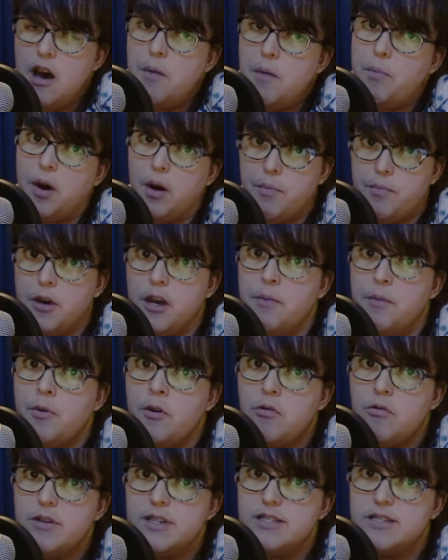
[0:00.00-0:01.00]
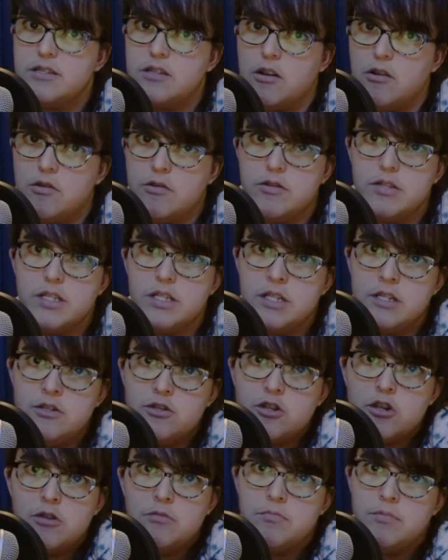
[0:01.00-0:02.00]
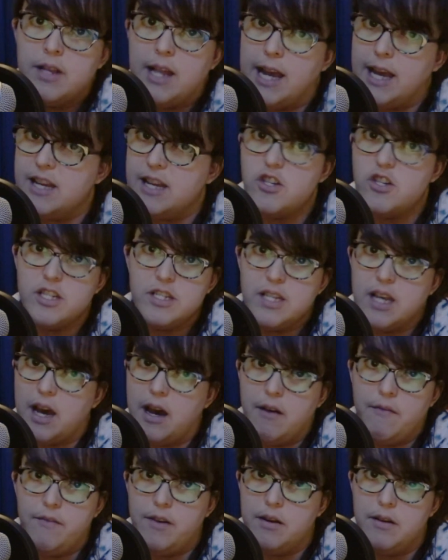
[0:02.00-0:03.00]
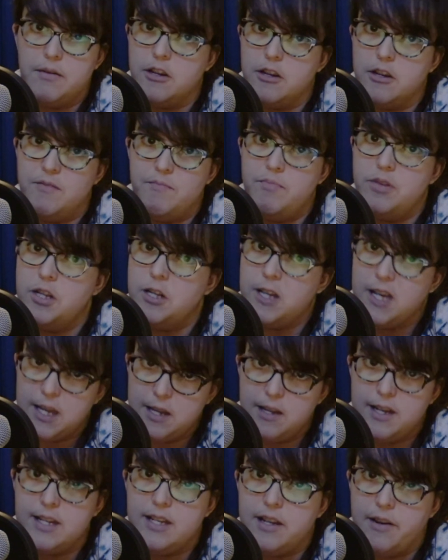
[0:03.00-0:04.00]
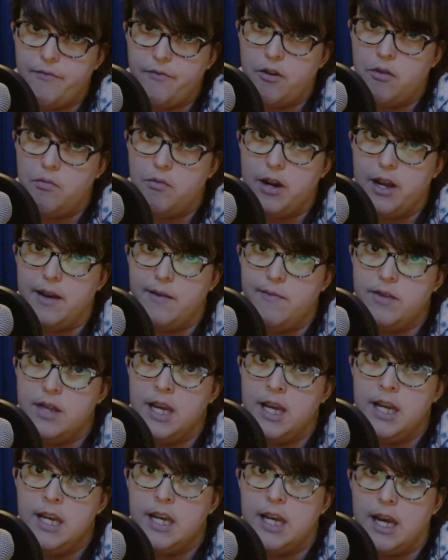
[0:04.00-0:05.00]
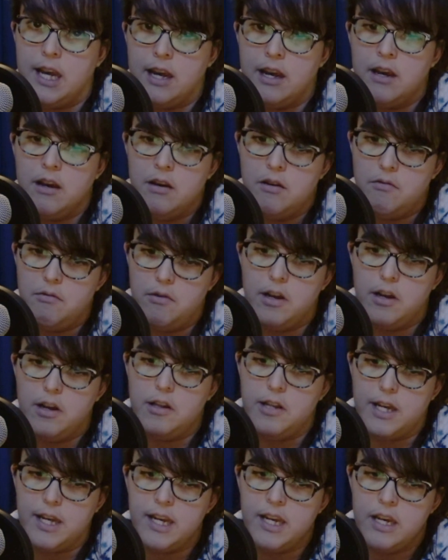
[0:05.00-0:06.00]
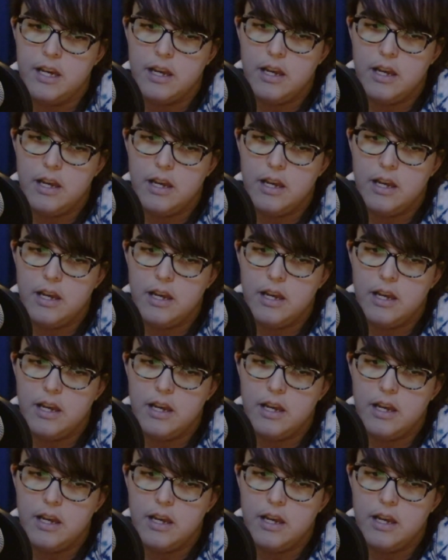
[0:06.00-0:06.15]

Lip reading: But people with Sotos syndrome, they just have a completely different way of thinking, really.